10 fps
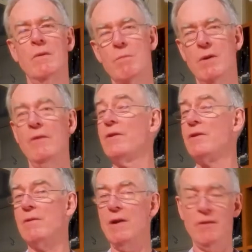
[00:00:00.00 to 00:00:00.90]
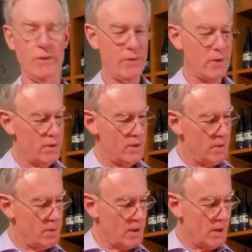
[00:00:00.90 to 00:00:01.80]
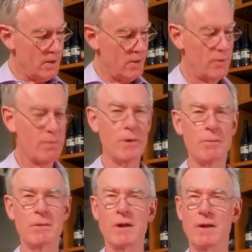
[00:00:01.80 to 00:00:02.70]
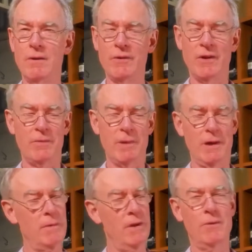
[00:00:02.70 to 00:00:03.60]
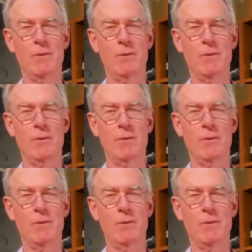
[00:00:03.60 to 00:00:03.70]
Barossa Shiraz, it's not deep coloured, is probably a little suspect, and this